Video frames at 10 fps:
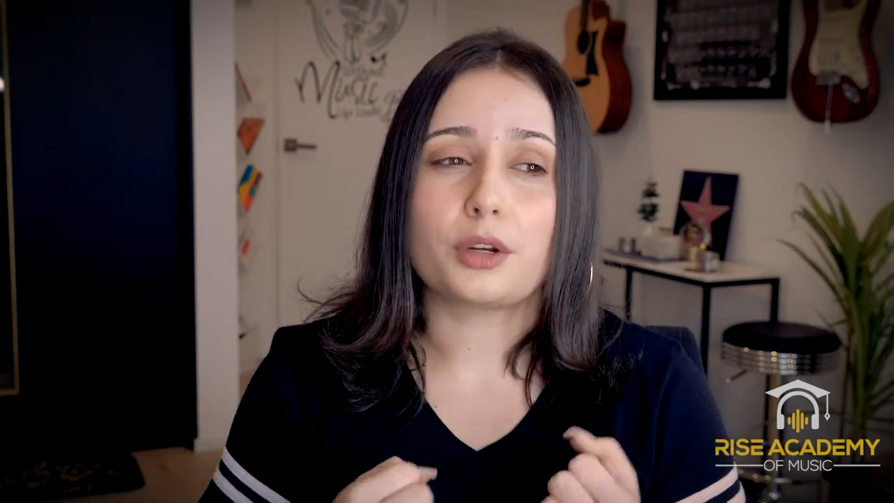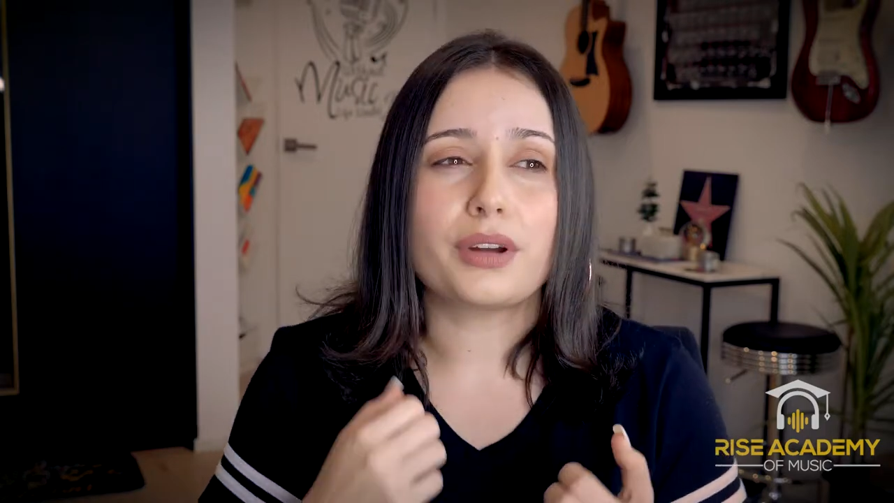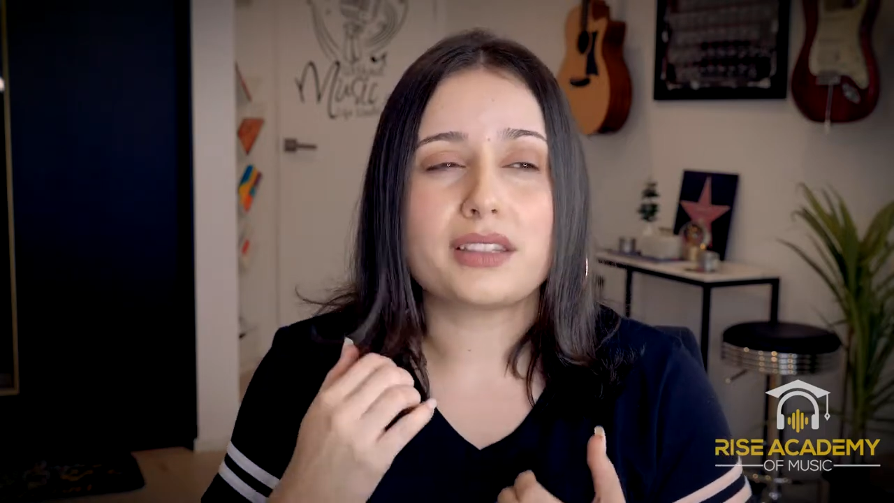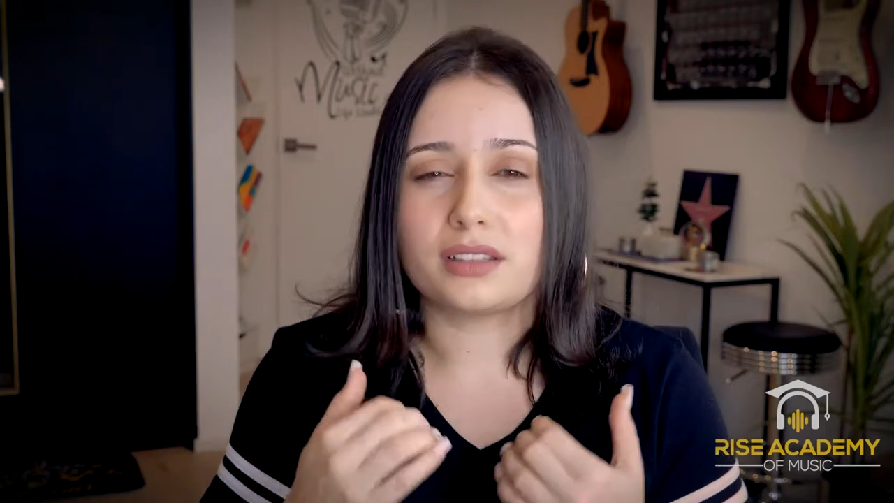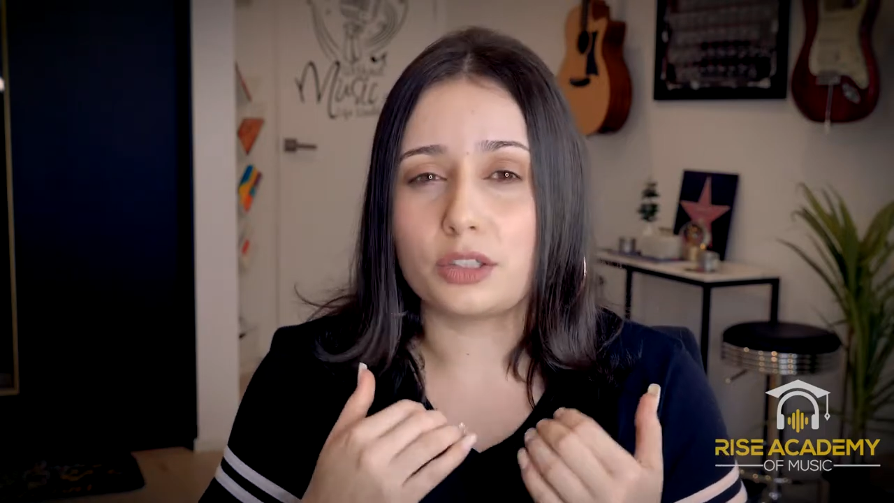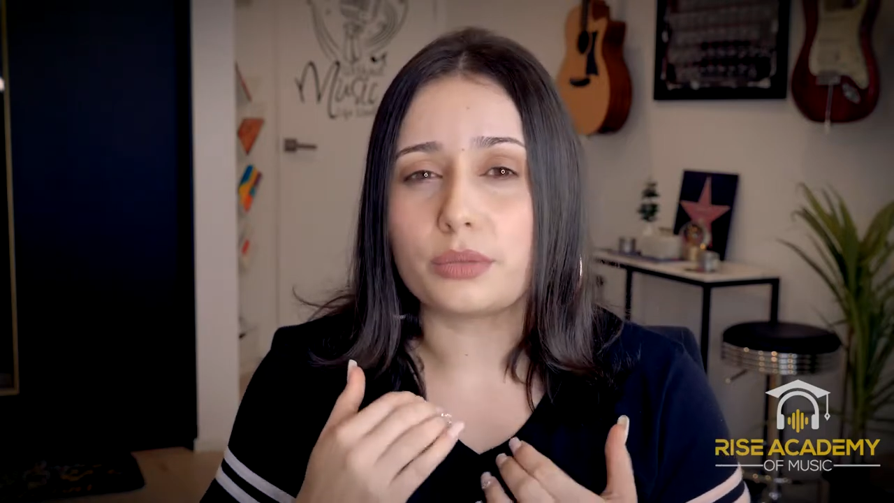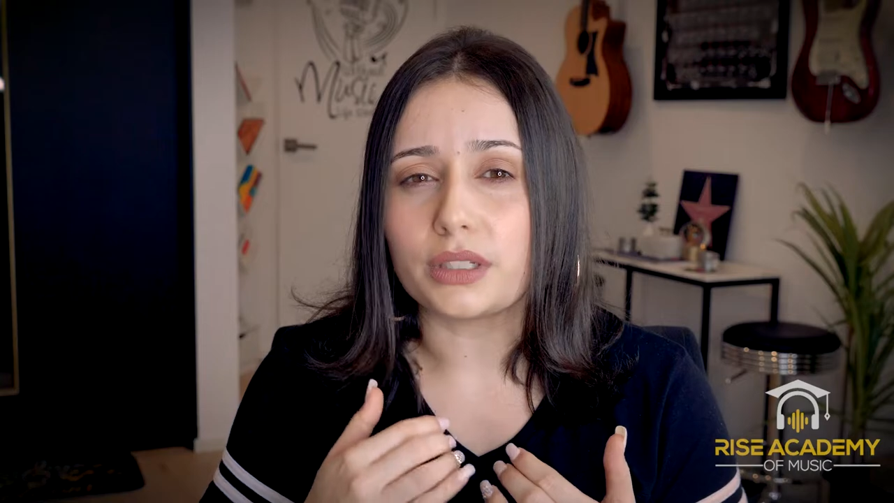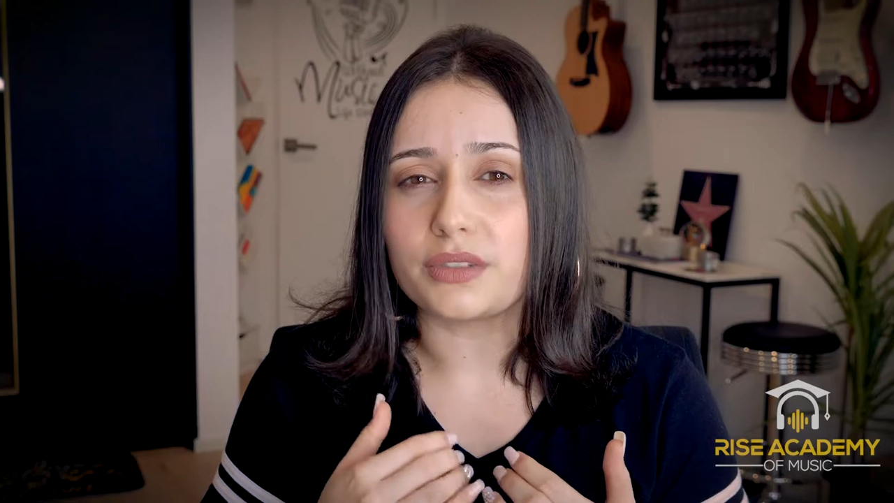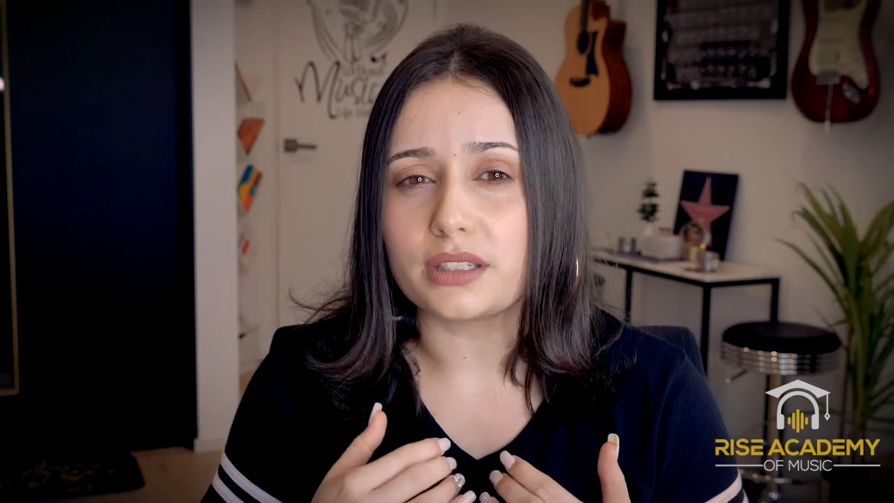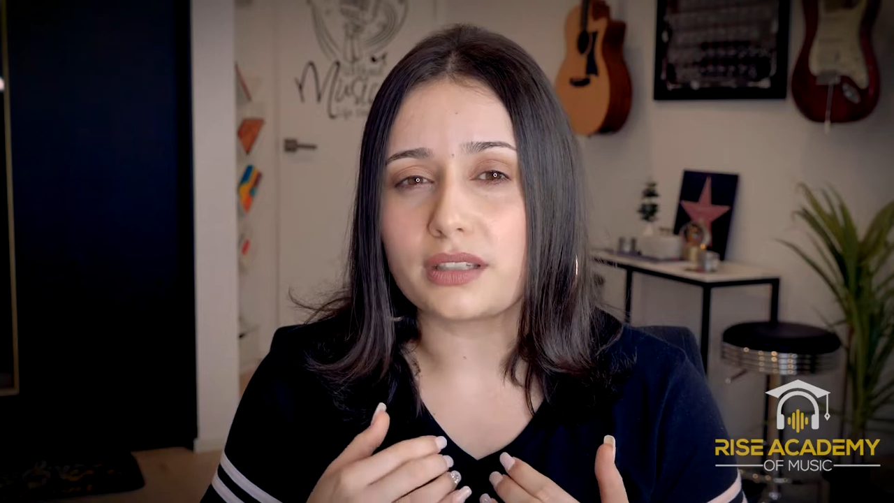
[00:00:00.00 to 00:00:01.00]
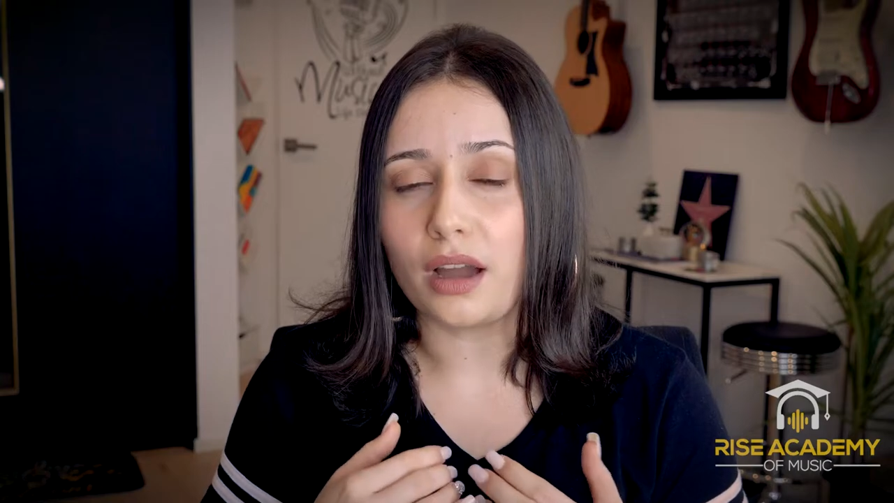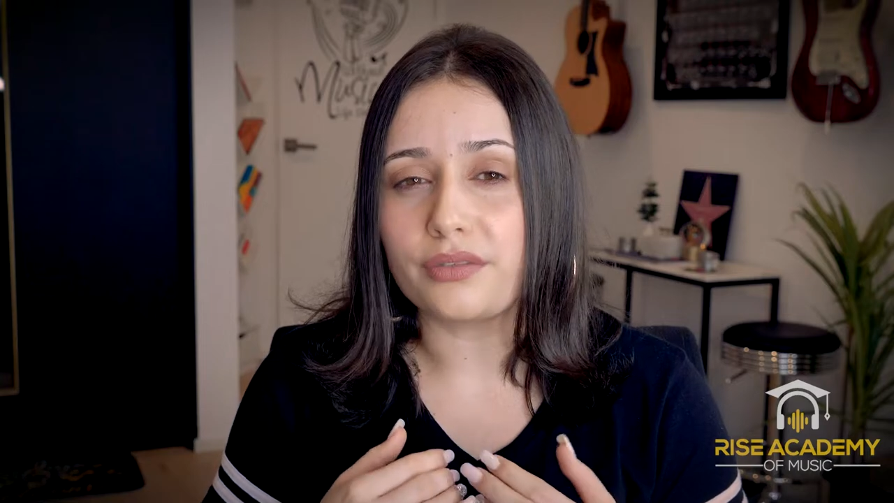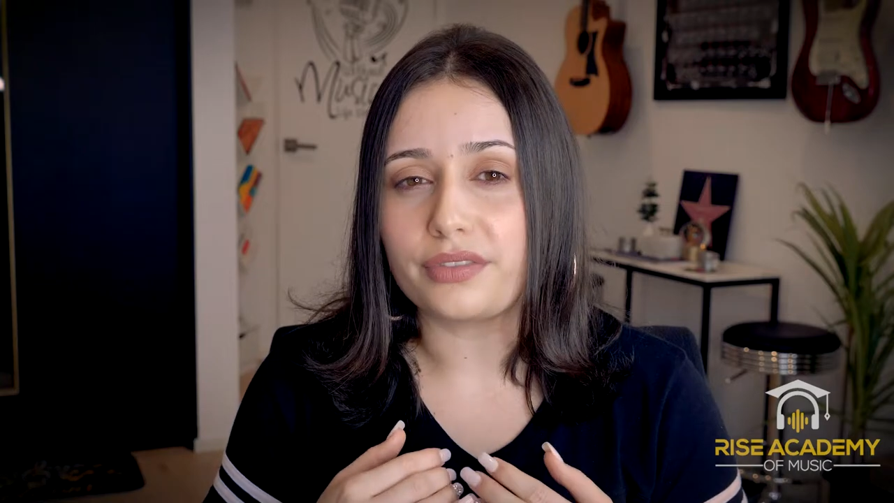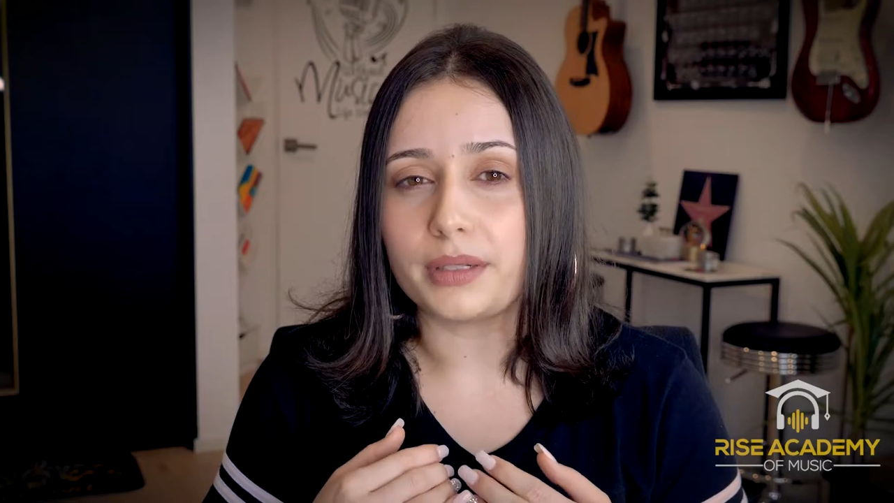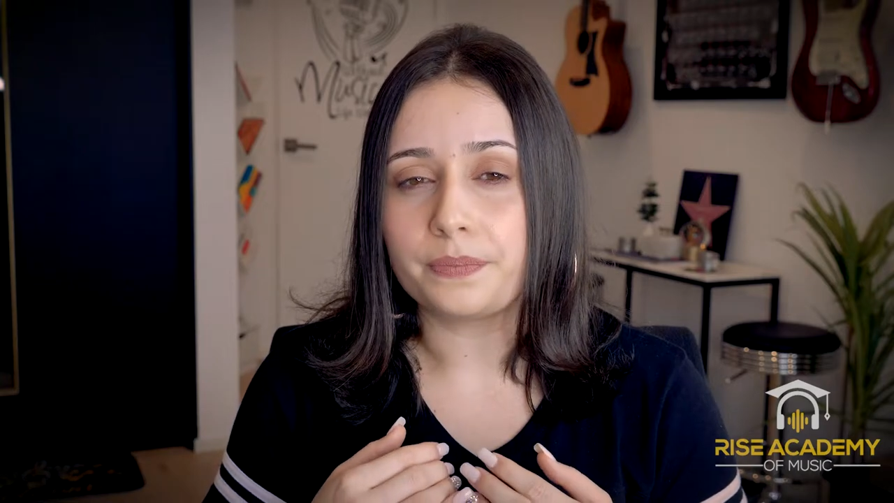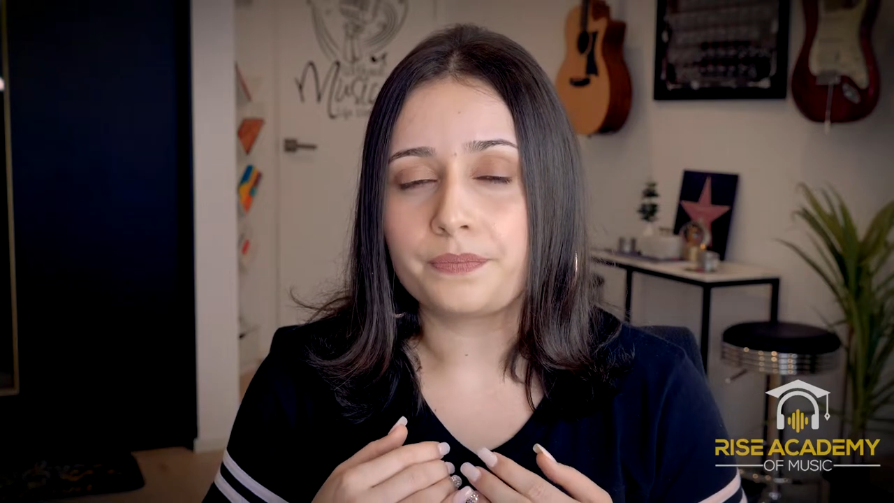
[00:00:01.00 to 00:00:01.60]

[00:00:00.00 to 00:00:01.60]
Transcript: creates a little bit of discomfort